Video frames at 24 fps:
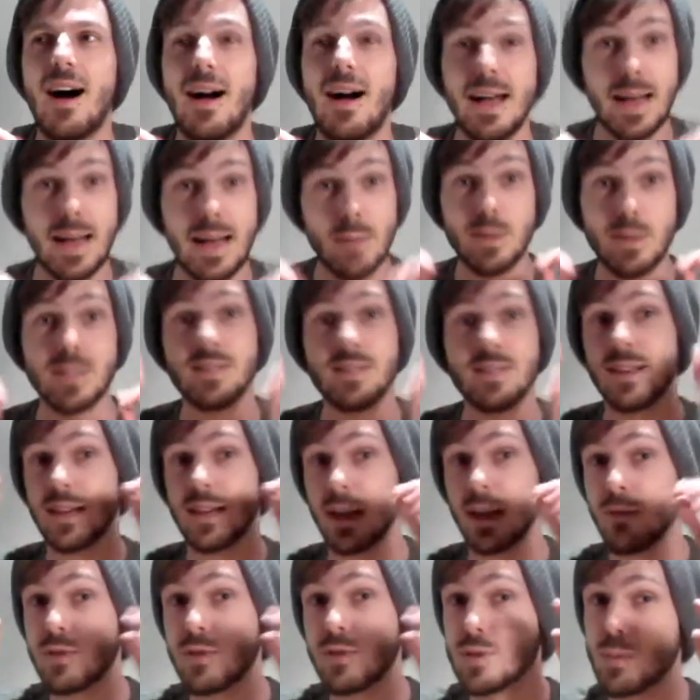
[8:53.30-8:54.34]
I am
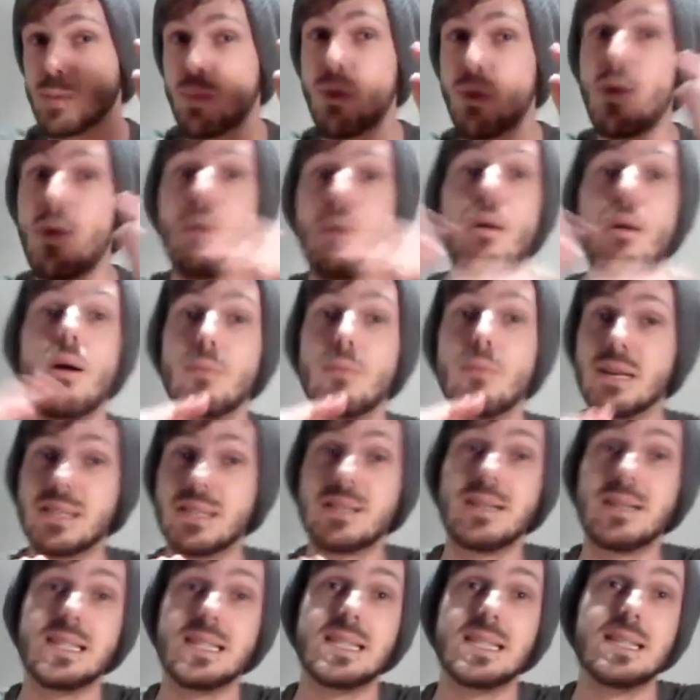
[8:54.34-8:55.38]
excited. If there's a Pro, I'm
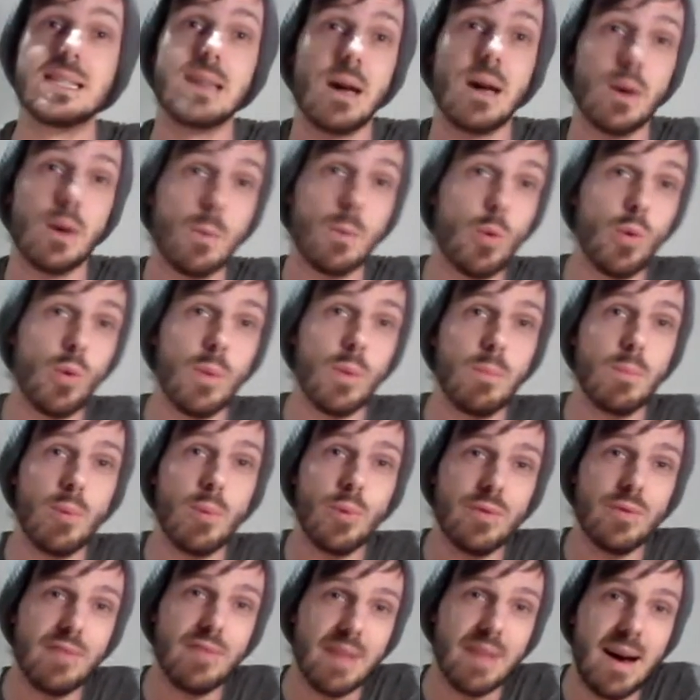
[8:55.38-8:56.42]
excited and I'm all on
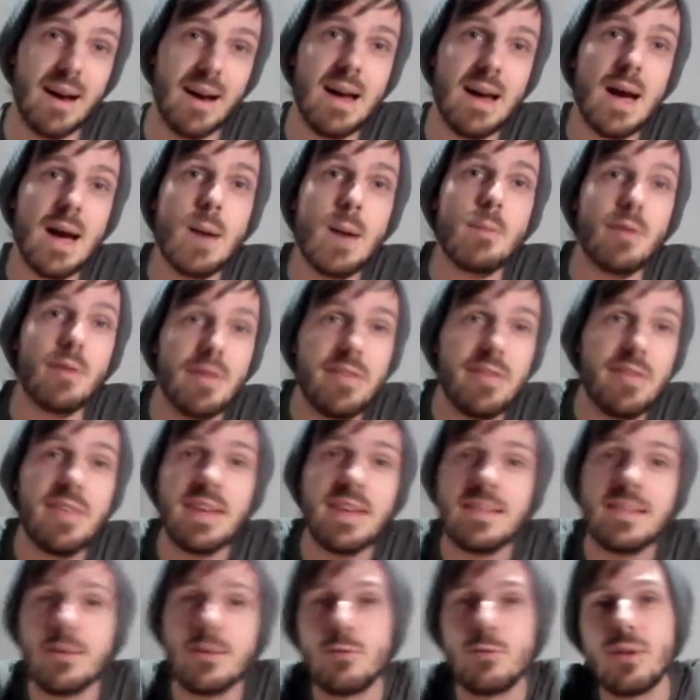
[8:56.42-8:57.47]
board for that. But the
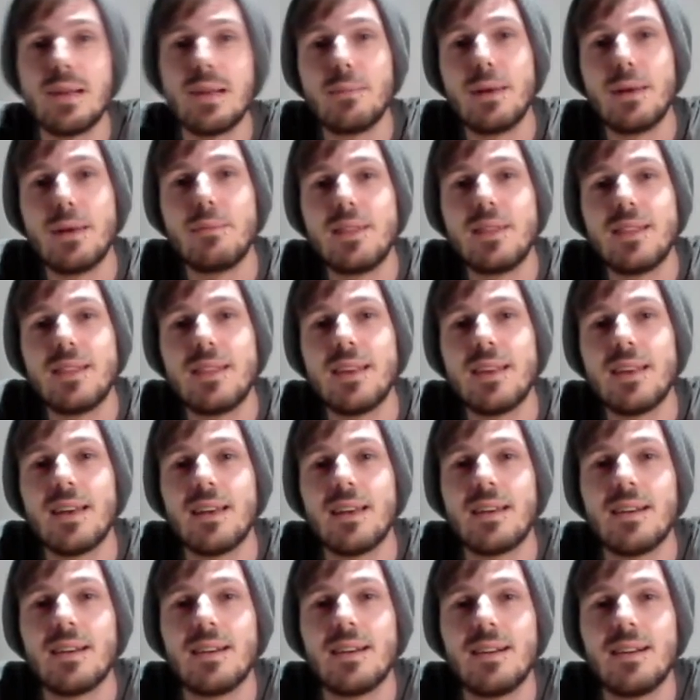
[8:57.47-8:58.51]
thing that really made me
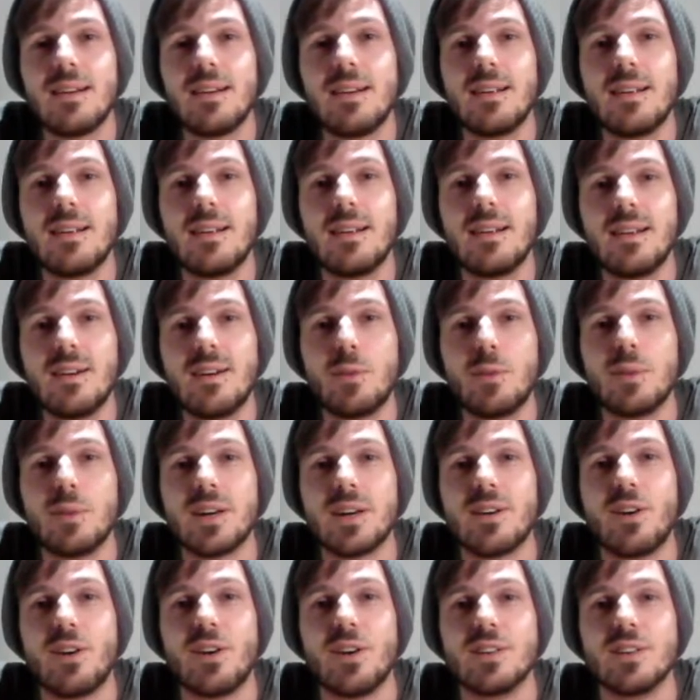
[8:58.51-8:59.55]
think, oh my
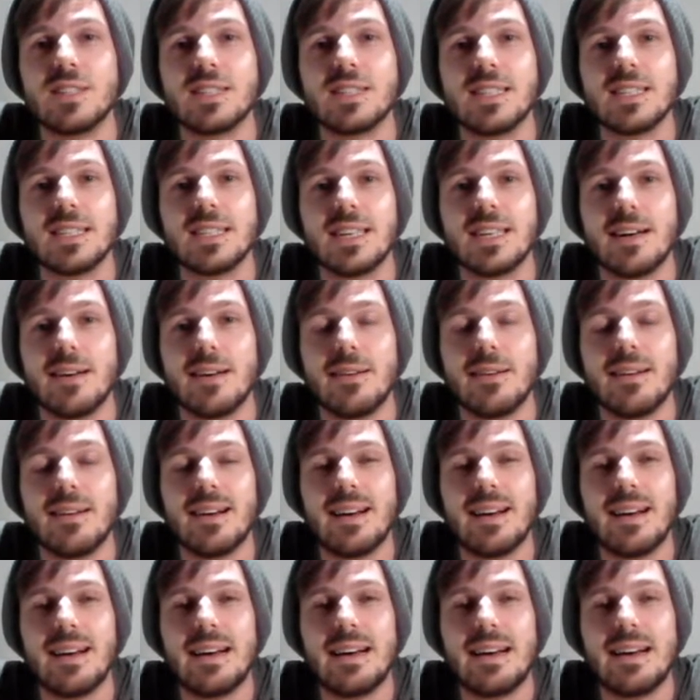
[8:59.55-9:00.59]
God,
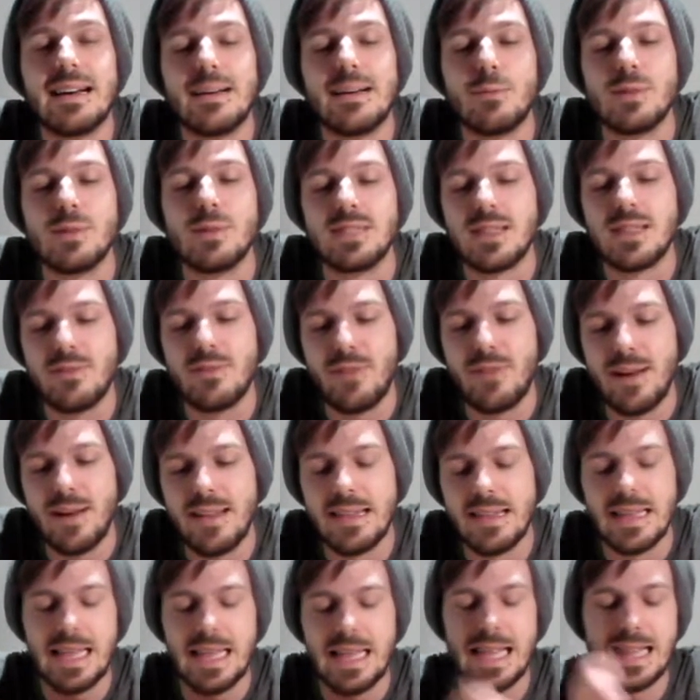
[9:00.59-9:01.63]
was the
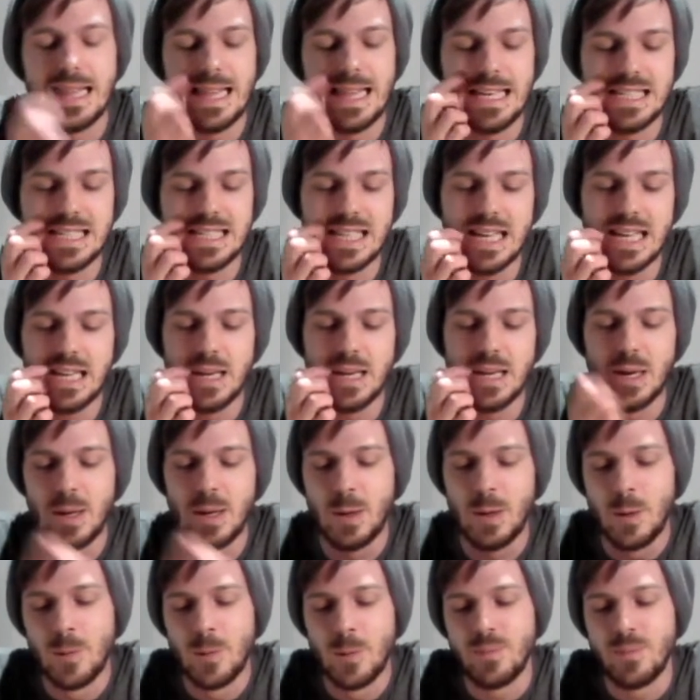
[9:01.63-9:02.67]
fact that they said
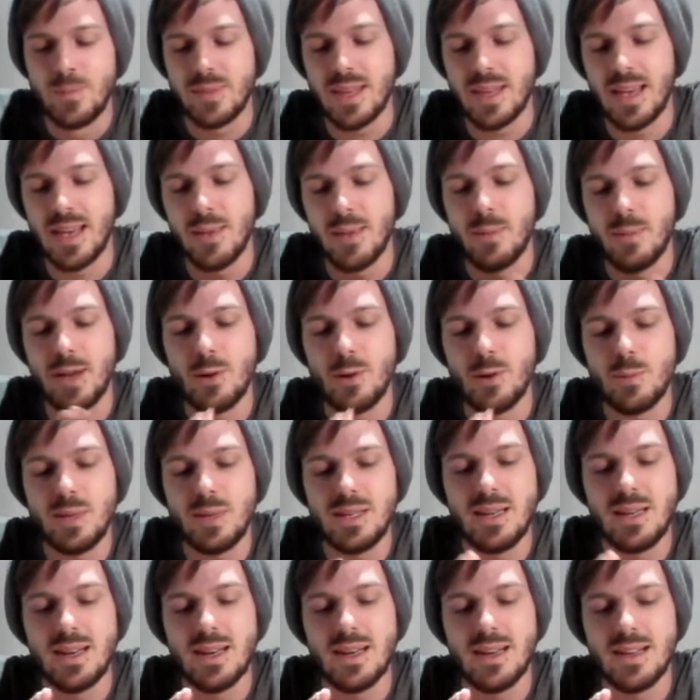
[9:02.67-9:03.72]
it may not
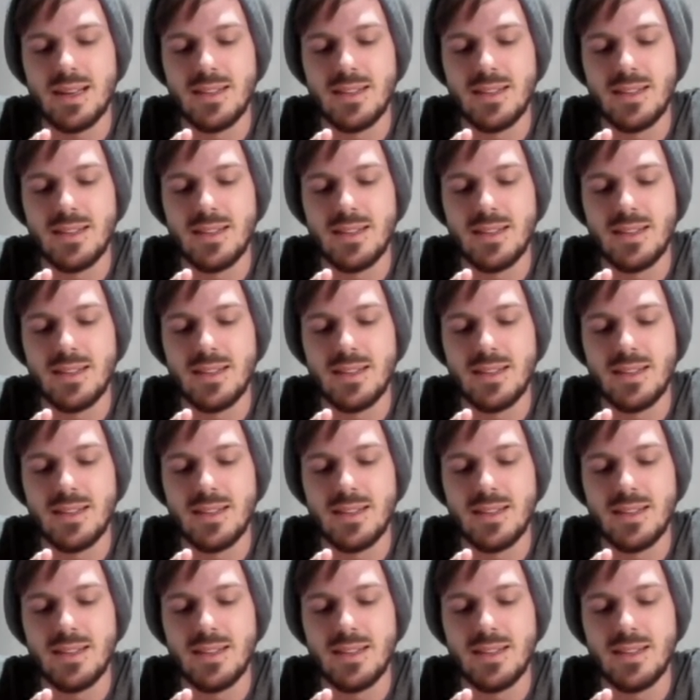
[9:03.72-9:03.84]
be